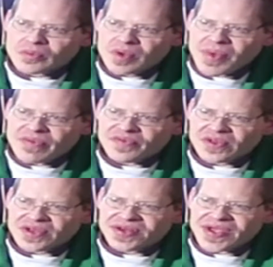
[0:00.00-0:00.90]
We may
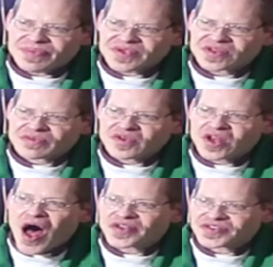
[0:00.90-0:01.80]
feel a deep sense of
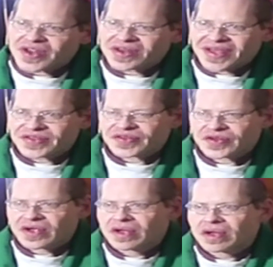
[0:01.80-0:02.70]
lostness